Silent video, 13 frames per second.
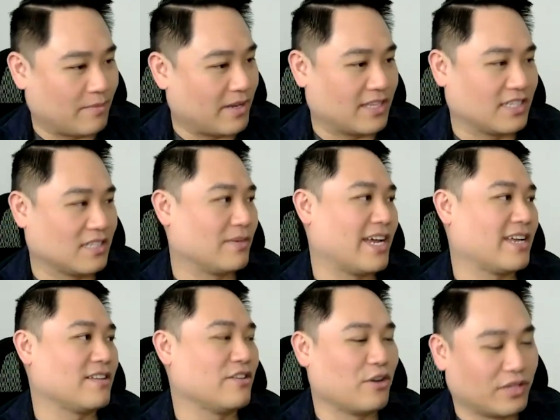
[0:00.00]
about this, but
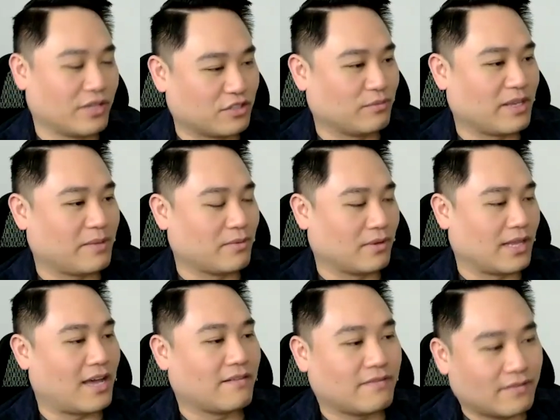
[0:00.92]
I know this will make people
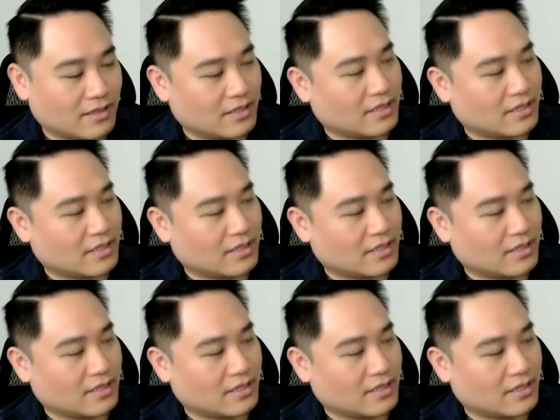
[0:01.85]
laugh.